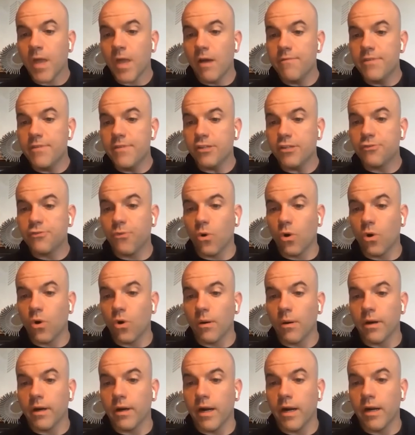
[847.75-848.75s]
of these 4
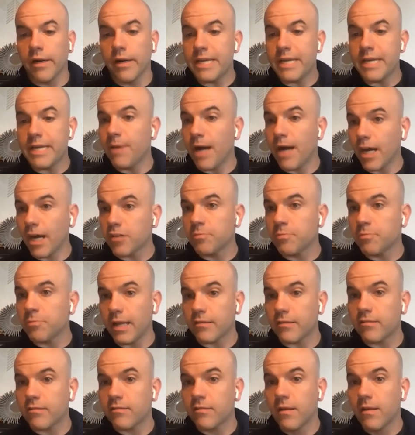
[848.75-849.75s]
or 8 box
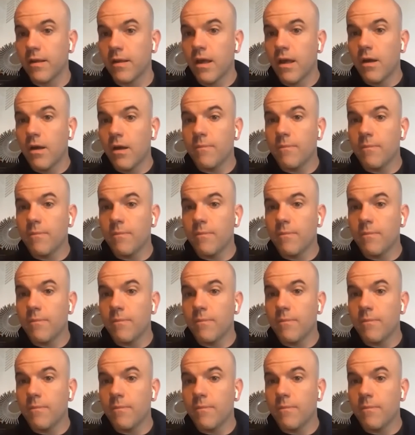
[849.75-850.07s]
plots.